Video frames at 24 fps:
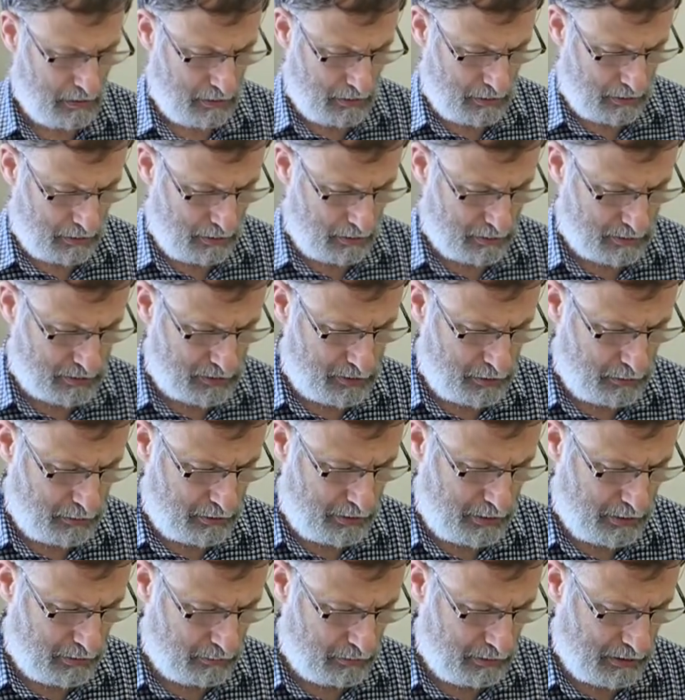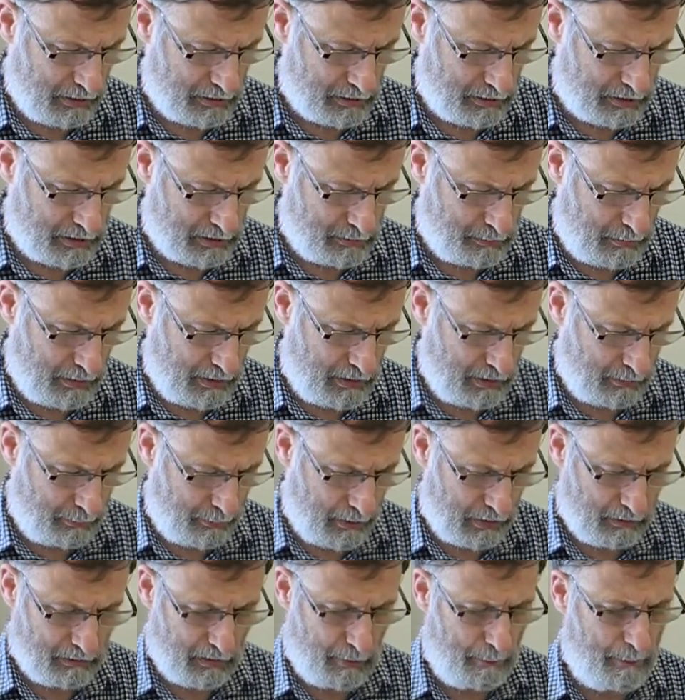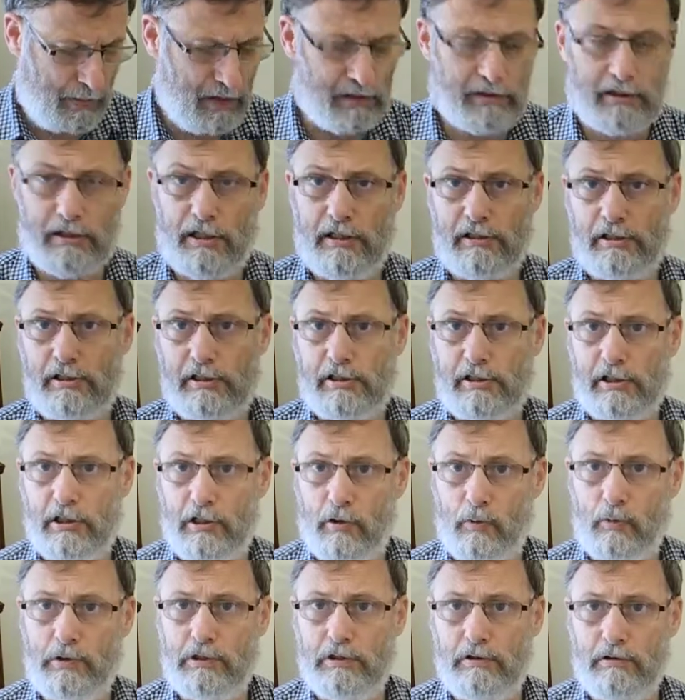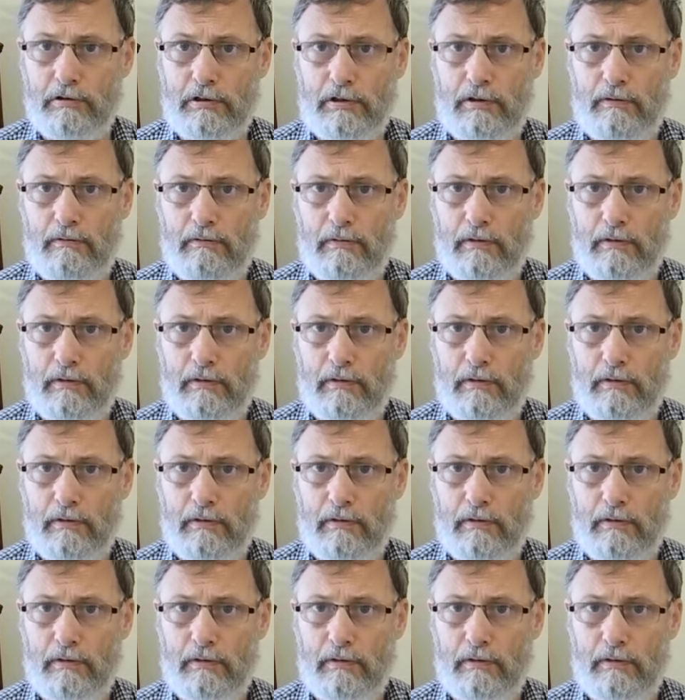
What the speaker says: Zucchio lens is made about the best lenses in the world.